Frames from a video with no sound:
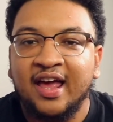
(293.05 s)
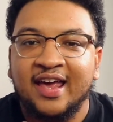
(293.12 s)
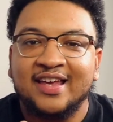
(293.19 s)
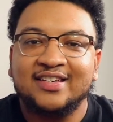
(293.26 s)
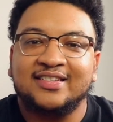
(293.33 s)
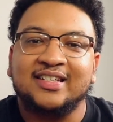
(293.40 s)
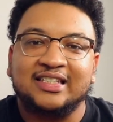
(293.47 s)

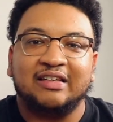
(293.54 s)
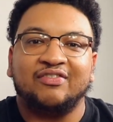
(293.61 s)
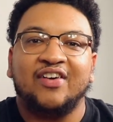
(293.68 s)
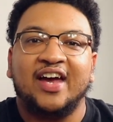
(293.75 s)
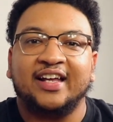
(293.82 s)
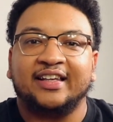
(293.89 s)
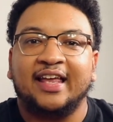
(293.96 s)
It's just the
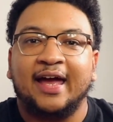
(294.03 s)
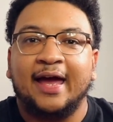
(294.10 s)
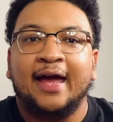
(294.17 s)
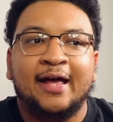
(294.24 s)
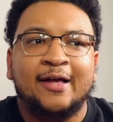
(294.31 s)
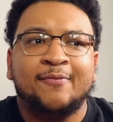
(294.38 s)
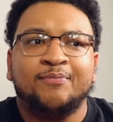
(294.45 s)
fact
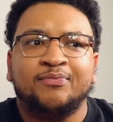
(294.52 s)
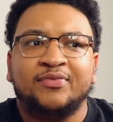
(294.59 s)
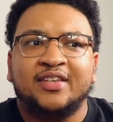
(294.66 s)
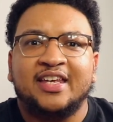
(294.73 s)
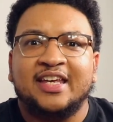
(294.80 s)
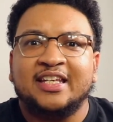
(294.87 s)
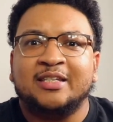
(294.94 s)
that
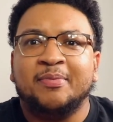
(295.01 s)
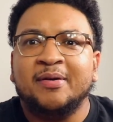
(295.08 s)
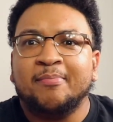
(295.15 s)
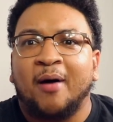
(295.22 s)
it's been